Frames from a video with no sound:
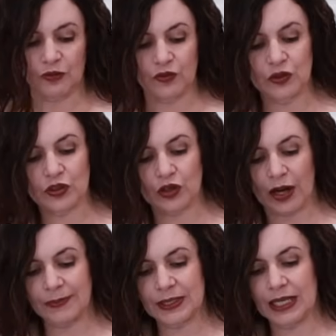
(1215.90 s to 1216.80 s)
food
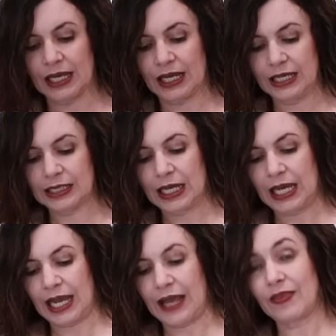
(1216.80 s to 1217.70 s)
scraps in it,
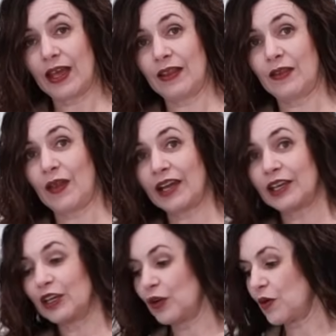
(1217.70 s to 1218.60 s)
and then that
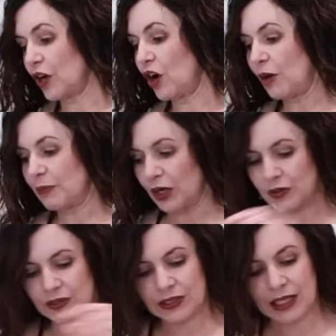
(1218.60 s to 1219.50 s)
can go to
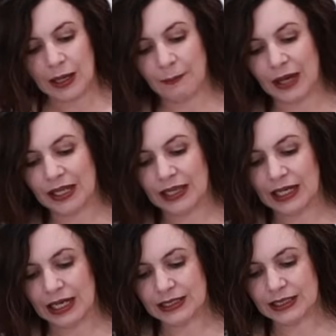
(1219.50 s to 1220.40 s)
compost. But the
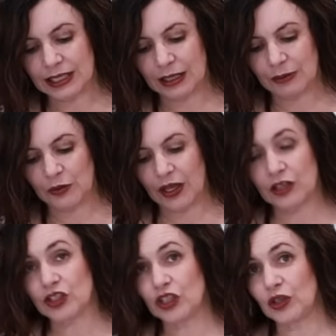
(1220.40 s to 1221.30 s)
nice thing about
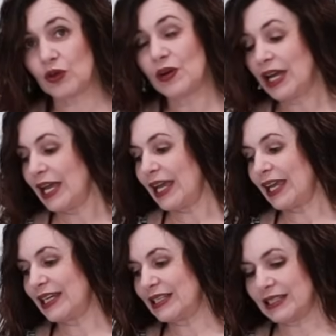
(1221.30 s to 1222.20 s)
that too
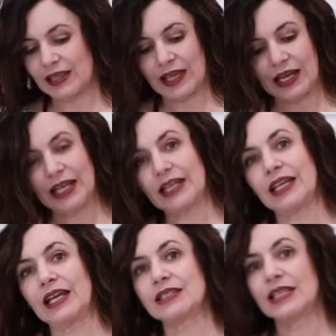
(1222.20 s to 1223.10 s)
is that it
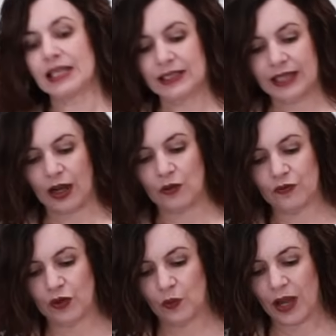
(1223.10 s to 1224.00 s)
gets things out
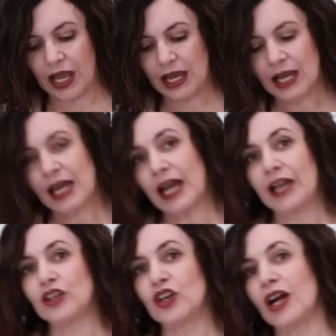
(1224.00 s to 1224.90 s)
of the way
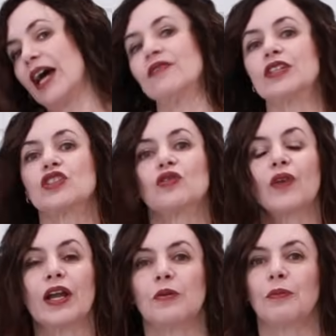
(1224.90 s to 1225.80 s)
and you're not having to
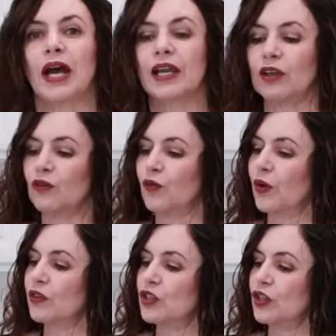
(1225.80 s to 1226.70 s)
run back and
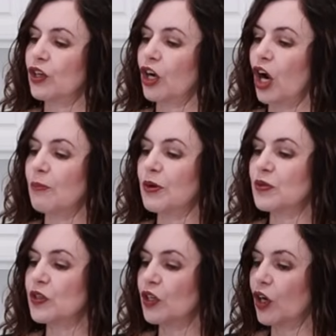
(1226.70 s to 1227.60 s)
forth to your
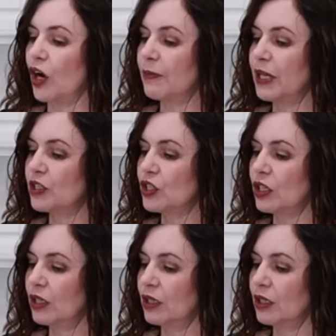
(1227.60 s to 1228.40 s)
compost or garbage.